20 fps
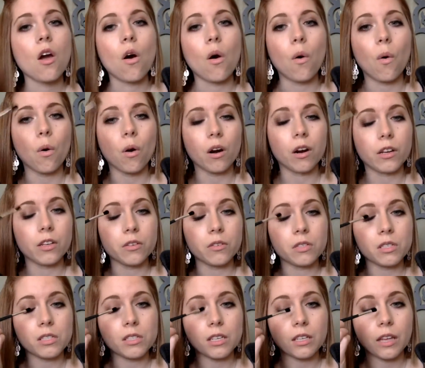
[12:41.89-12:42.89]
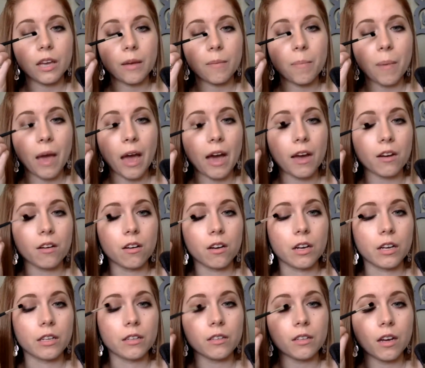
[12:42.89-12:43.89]
or use it to like pat
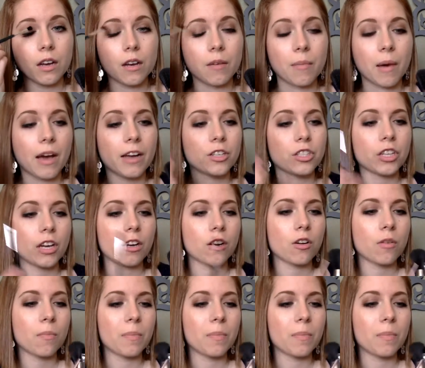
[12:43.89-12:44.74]
on eyeshadow.